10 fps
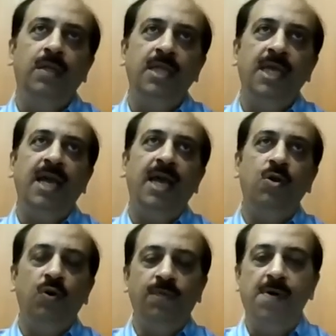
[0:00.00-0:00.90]
thing I
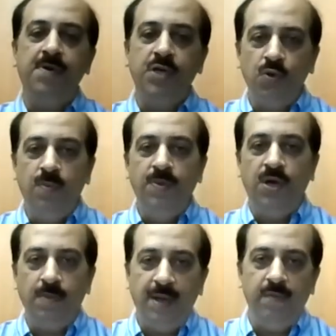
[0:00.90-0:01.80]
look forward to
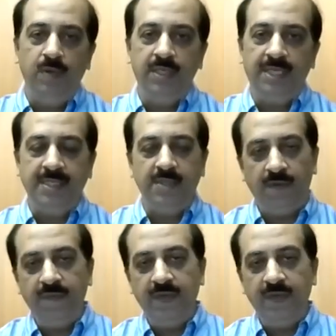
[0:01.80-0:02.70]
beyond my work is
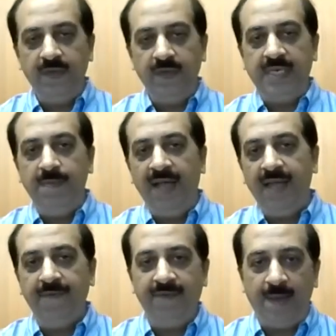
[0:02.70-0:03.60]
obviously
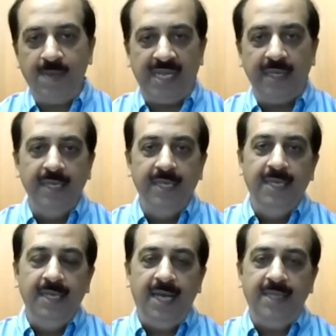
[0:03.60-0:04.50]
my family.
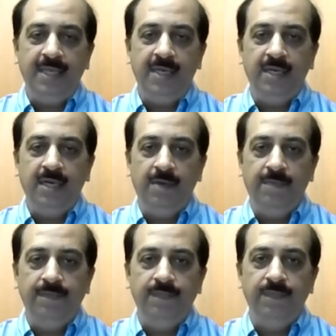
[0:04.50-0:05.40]
I think
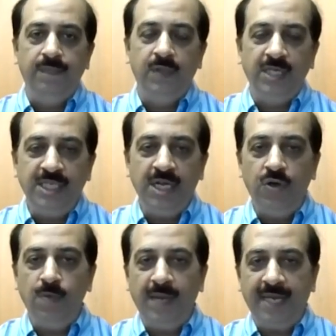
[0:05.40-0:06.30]
reaching out
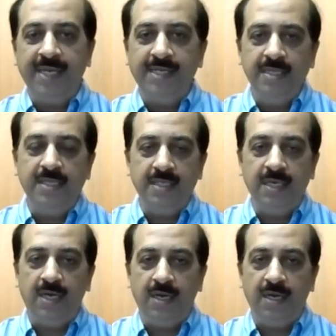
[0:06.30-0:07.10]
to my kids